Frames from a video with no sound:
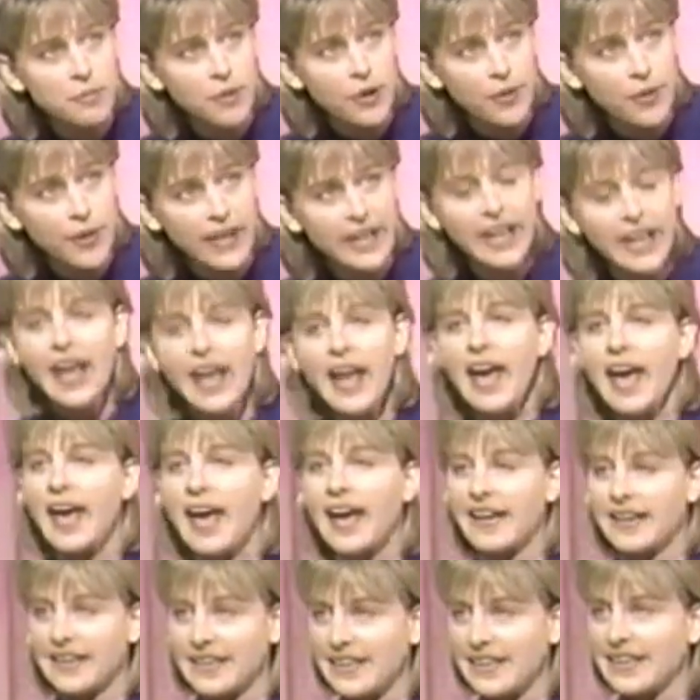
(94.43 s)
are brewing."
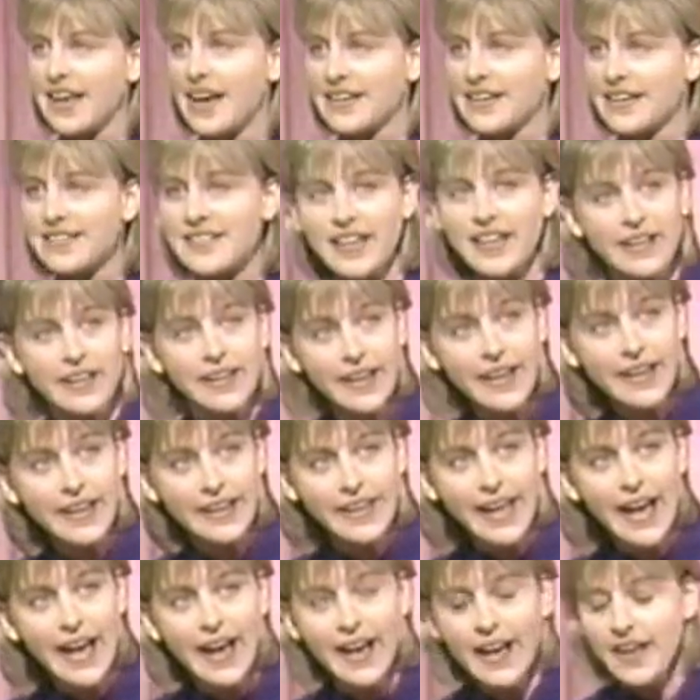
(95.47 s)
And Yolanda said,
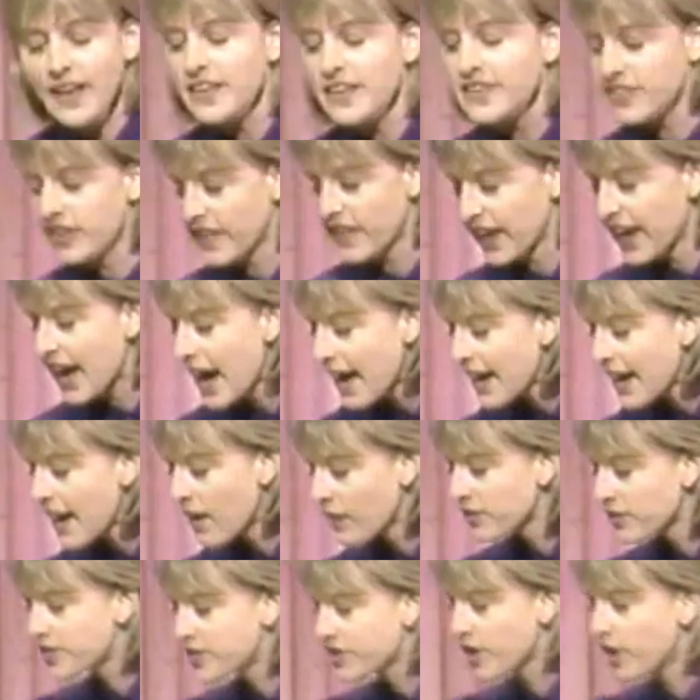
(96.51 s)
"Yeah." So they got
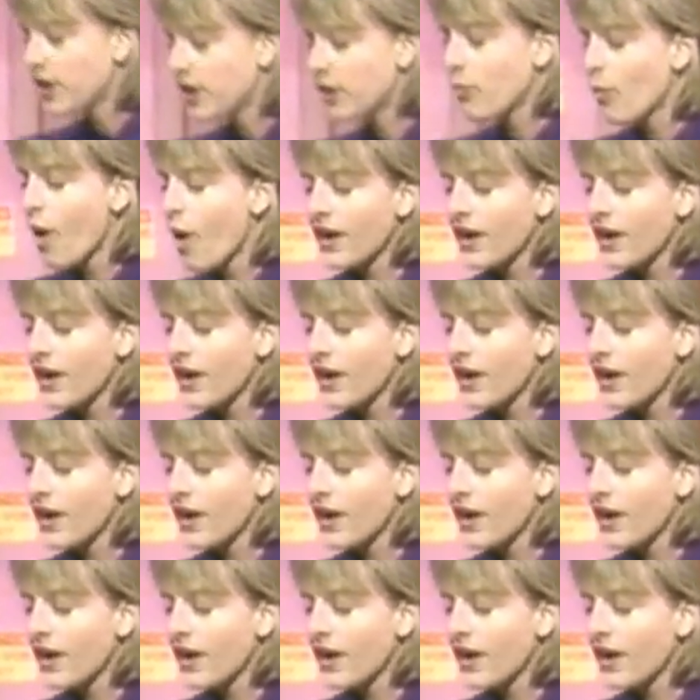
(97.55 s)
out and started